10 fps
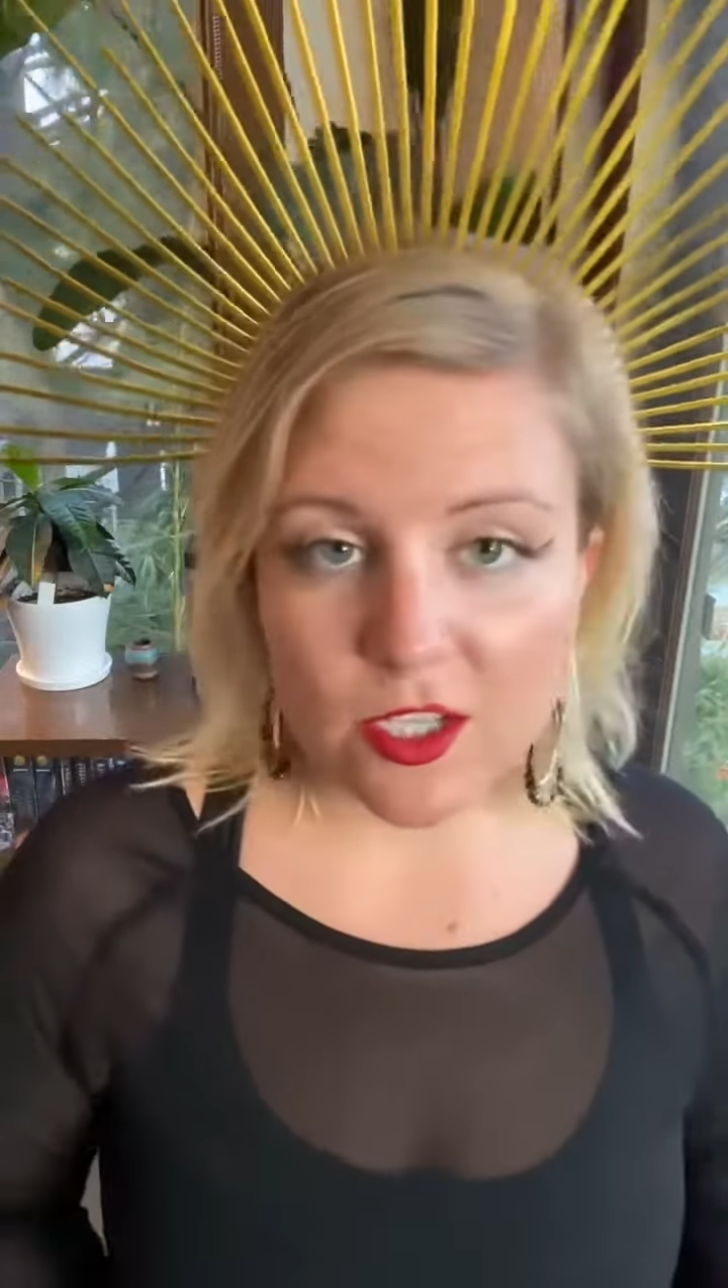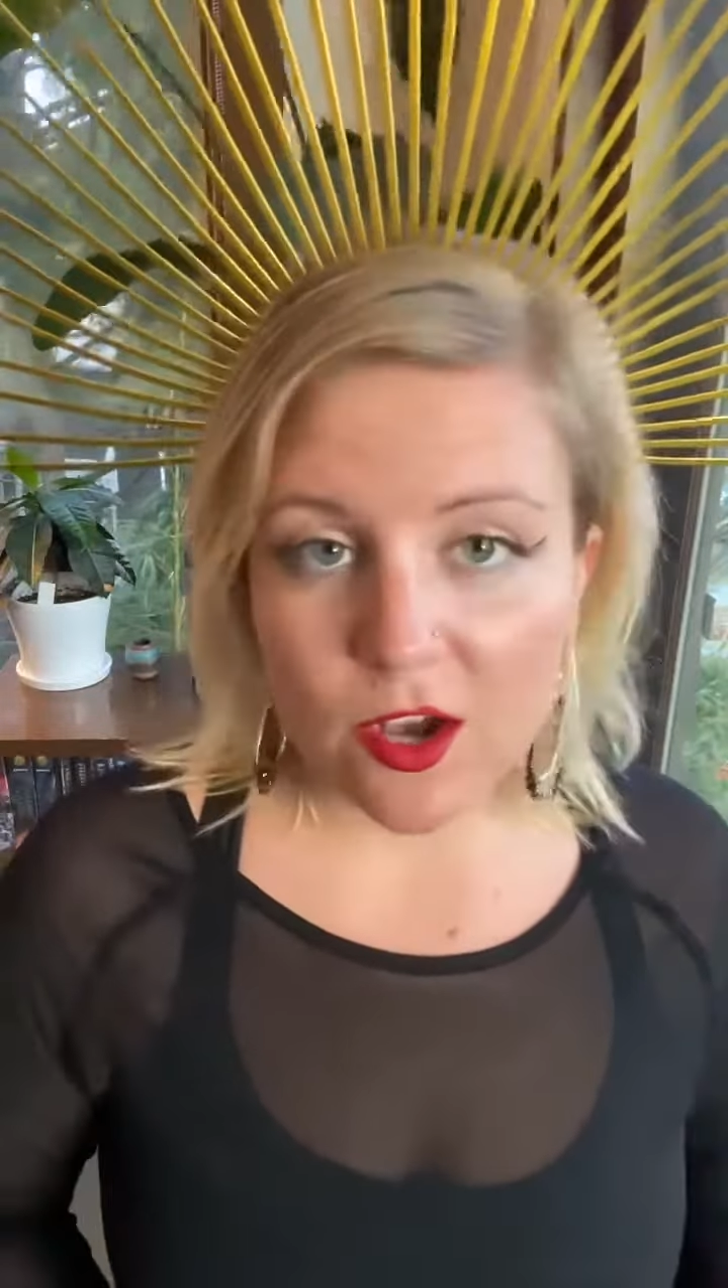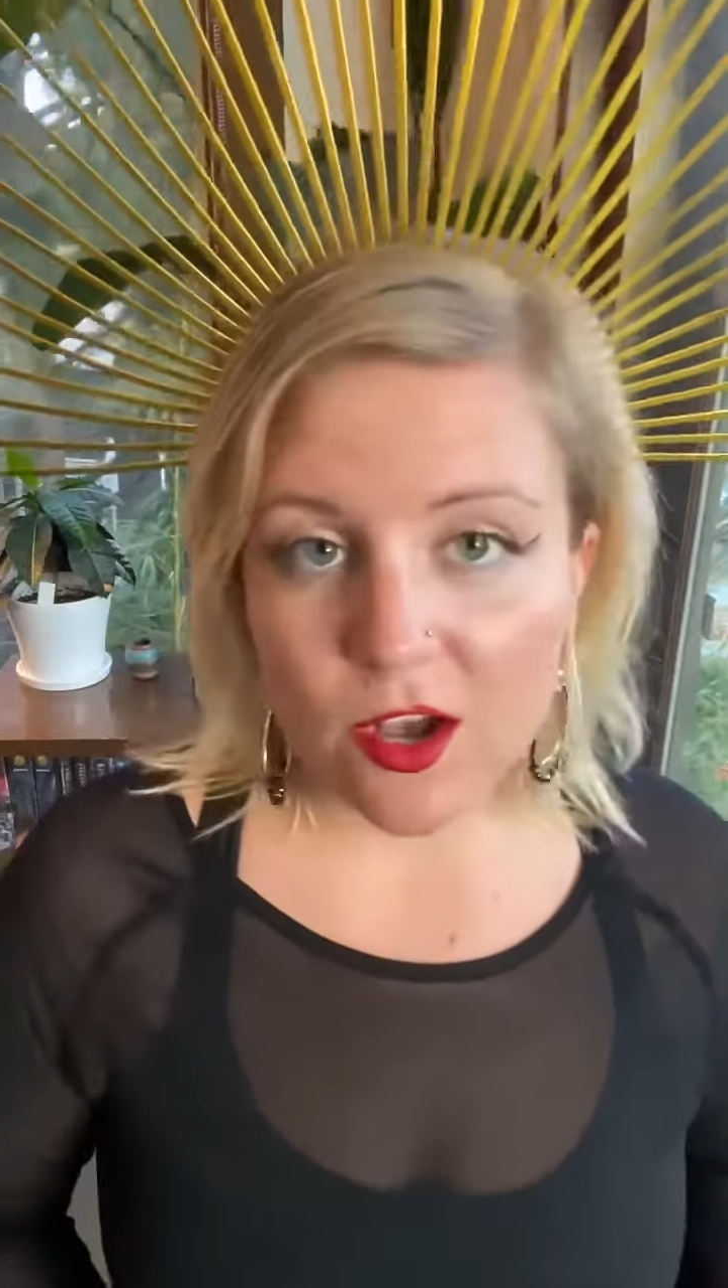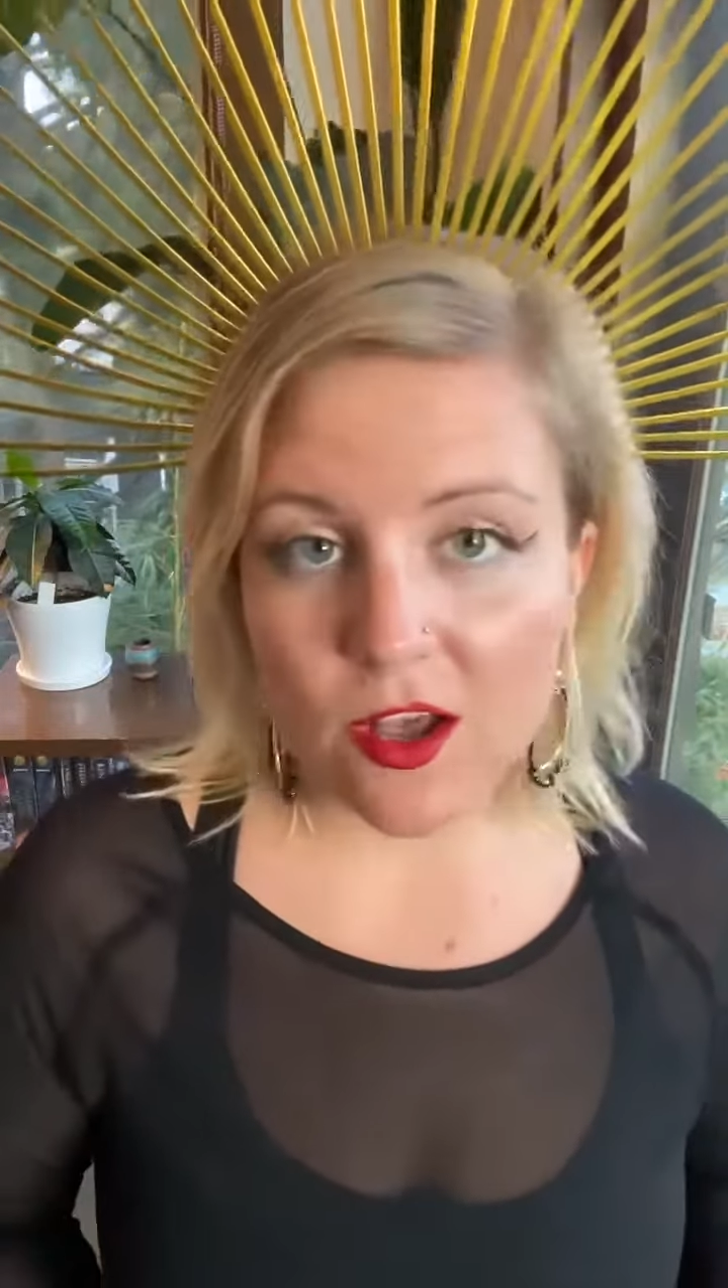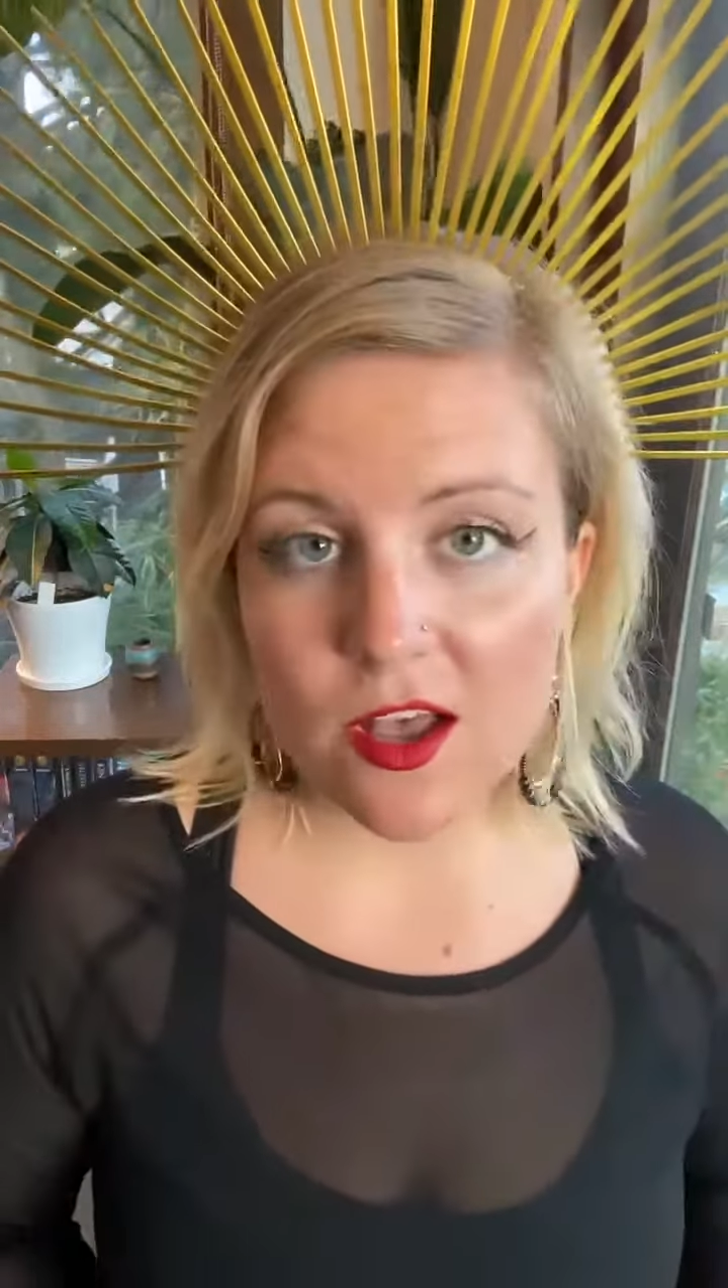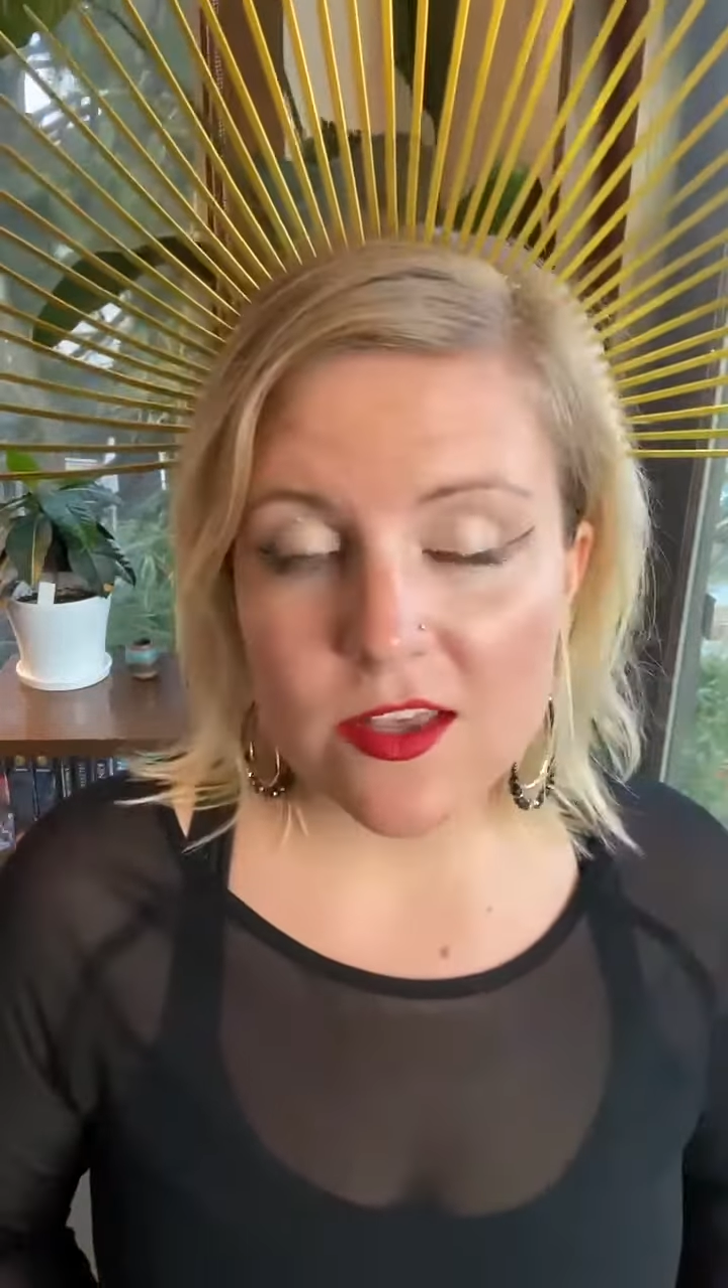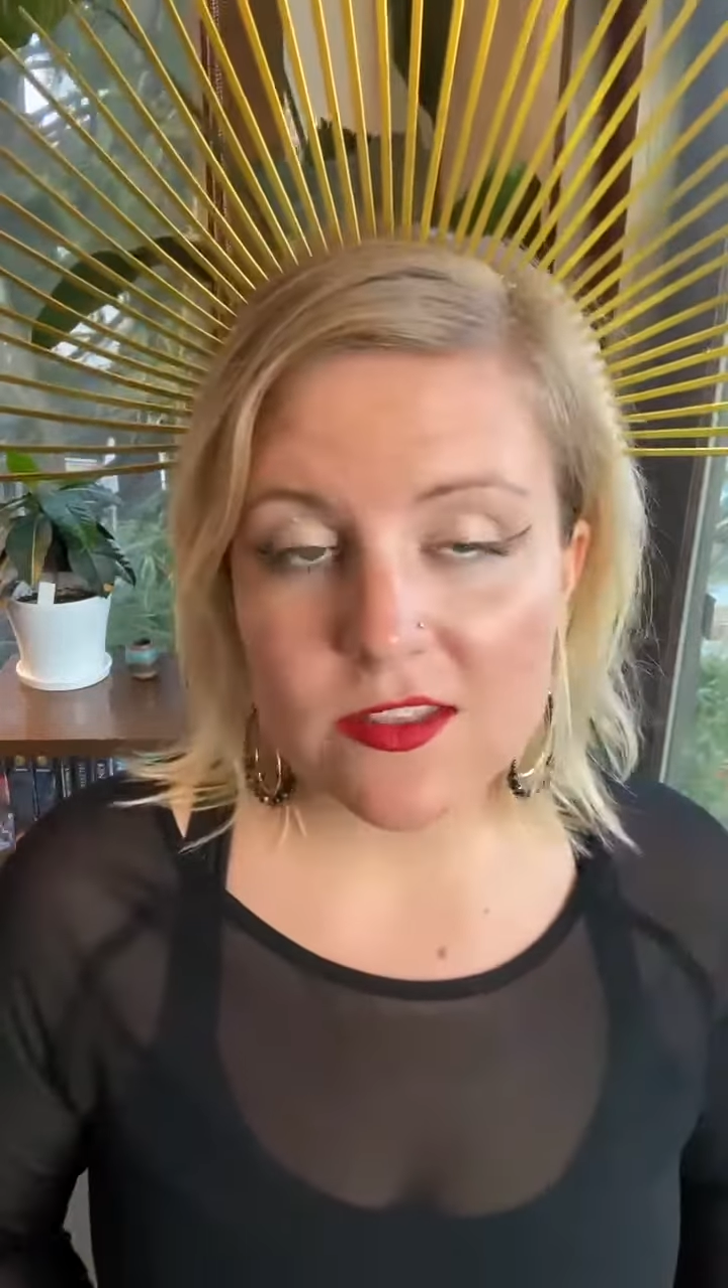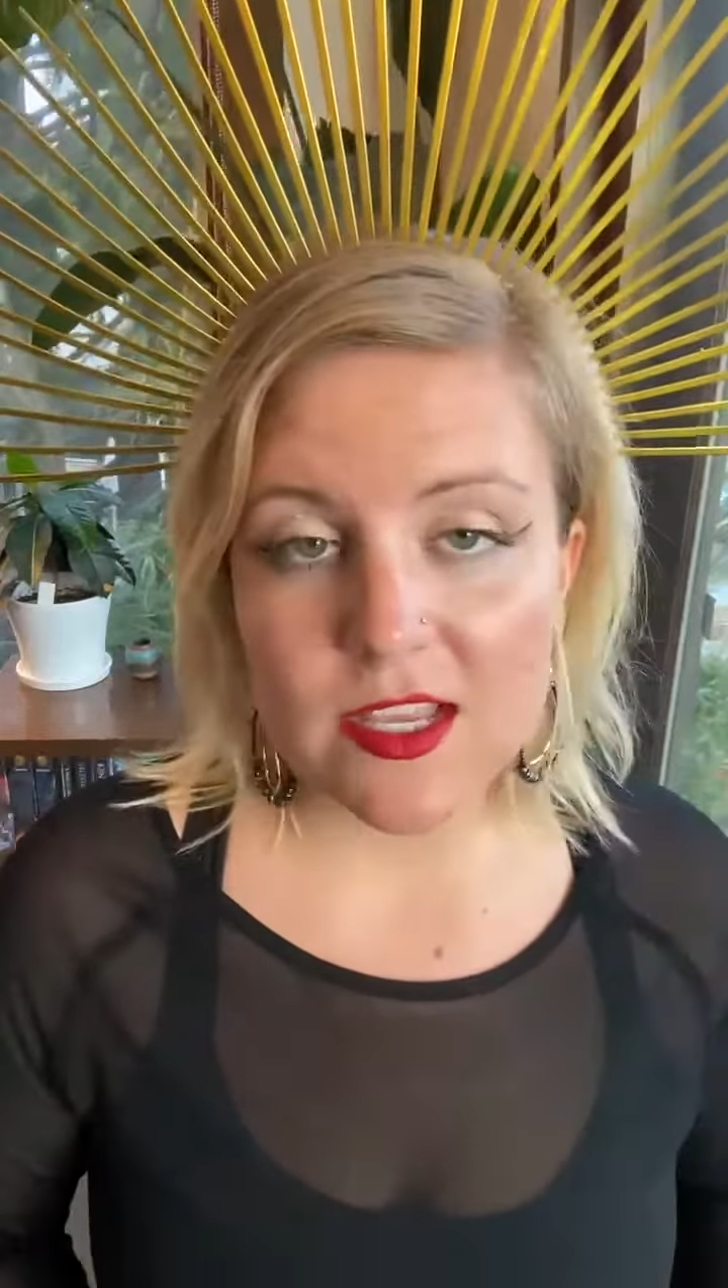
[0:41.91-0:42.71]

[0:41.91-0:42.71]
calls,